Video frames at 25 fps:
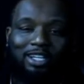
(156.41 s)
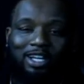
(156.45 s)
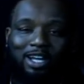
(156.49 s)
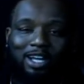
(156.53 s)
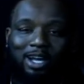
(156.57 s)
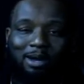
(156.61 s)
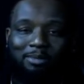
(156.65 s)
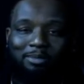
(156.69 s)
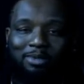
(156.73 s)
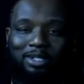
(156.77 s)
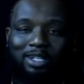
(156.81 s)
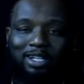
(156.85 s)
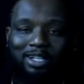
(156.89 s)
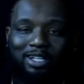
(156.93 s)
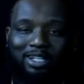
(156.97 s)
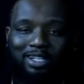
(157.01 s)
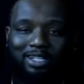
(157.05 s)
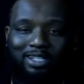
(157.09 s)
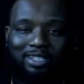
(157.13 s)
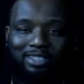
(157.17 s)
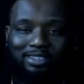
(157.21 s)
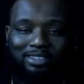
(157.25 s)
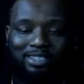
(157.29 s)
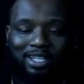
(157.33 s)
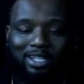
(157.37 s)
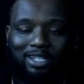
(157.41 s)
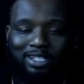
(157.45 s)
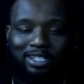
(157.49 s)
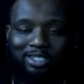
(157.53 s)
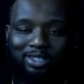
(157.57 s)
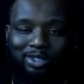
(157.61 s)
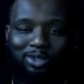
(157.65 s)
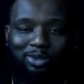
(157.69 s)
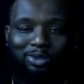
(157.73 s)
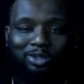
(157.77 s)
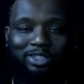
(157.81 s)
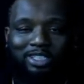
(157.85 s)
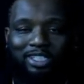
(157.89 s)
I'm a Sunday
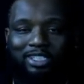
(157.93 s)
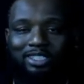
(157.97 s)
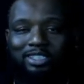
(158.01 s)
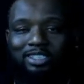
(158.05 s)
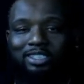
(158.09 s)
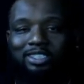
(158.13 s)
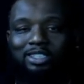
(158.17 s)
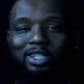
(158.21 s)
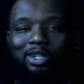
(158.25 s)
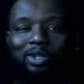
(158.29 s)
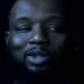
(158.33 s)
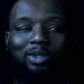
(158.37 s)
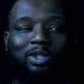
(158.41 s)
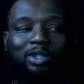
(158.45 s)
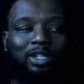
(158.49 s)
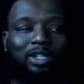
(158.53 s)
school teacher, so